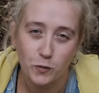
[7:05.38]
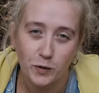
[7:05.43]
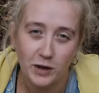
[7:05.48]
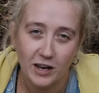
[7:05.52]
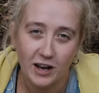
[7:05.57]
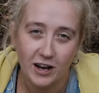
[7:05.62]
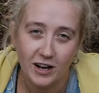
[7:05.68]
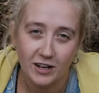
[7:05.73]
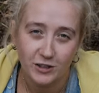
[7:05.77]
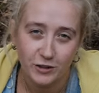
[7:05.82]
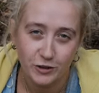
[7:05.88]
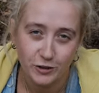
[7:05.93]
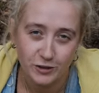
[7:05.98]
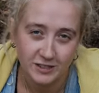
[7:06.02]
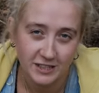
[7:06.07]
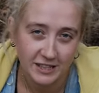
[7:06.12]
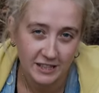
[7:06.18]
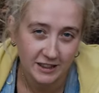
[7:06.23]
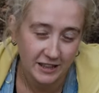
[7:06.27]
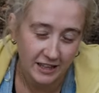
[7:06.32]
we are
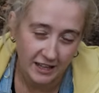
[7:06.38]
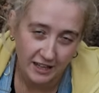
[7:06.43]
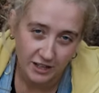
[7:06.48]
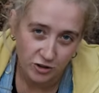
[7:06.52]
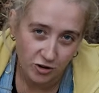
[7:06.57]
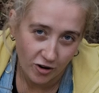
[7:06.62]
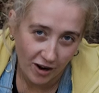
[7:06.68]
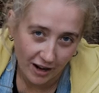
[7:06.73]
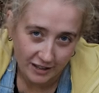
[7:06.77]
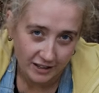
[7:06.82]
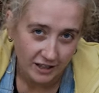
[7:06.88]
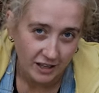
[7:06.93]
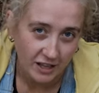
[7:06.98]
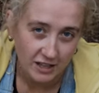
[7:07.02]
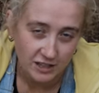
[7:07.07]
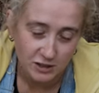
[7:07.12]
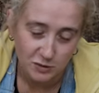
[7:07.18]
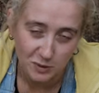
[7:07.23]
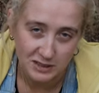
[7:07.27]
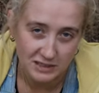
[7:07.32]
using the
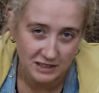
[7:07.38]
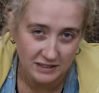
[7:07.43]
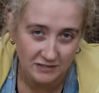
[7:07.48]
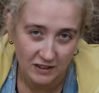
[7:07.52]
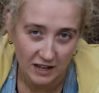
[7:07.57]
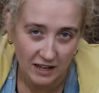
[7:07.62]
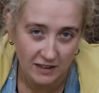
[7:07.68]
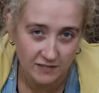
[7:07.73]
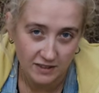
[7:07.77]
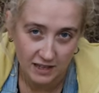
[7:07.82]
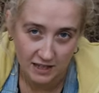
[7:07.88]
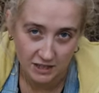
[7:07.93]
Trangia twenty-five